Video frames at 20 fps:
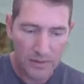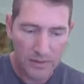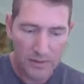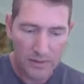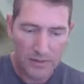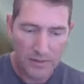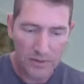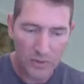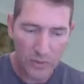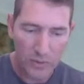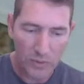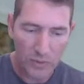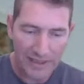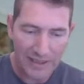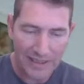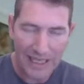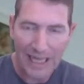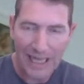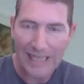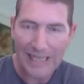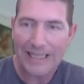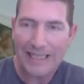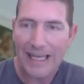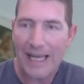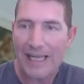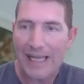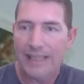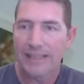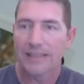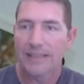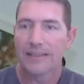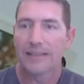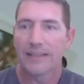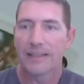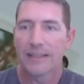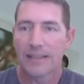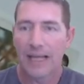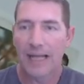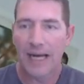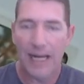So, we did not get
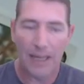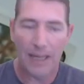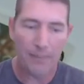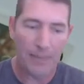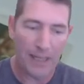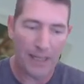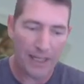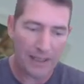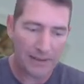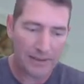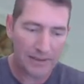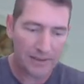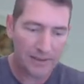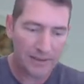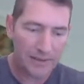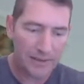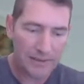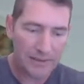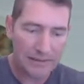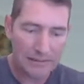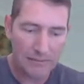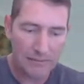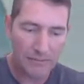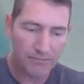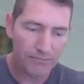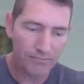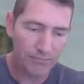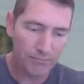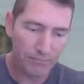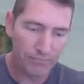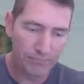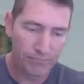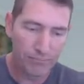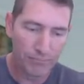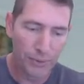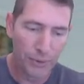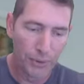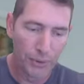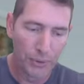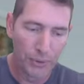a hot box.
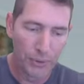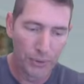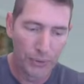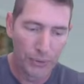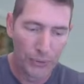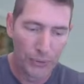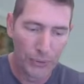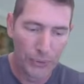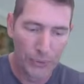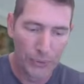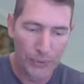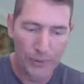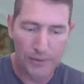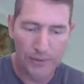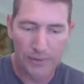Ooh.